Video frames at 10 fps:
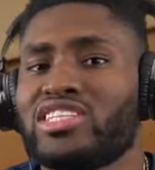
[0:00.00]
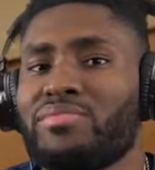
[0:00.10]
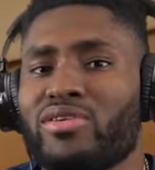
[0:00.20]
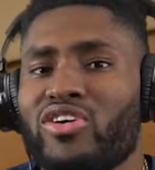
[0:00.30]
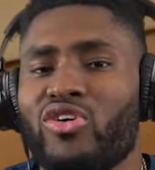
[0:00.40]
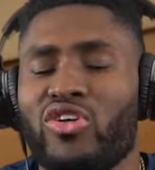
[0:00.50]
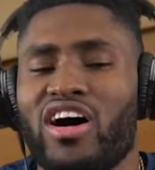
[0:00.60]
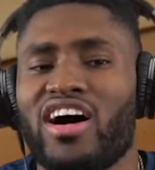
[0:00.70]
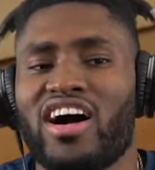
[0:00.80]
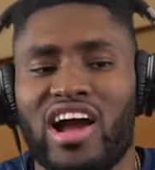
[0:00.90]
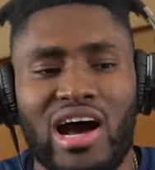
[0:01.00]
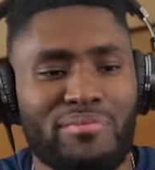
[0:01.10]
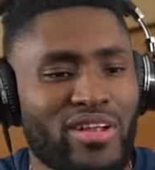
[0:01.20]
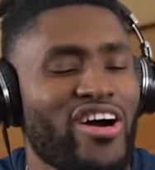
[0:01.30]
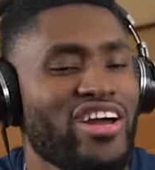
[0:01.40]
typical uh,
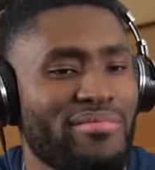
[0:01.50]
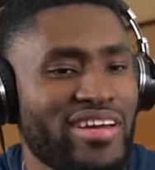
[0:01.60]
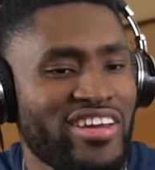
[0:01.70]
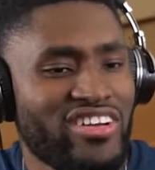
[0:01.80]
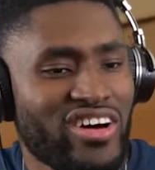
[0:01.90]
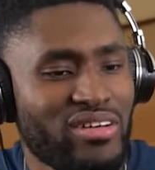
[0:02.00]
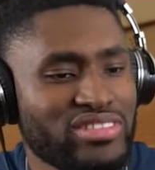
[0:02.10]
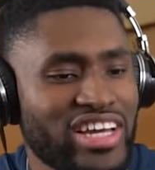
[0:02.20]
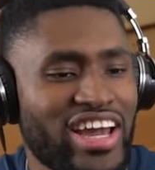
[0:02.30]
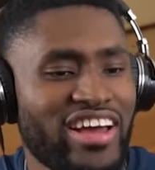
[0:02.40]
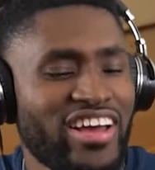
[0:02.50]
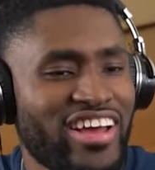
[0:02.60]
couple argument, you know what I'm saying?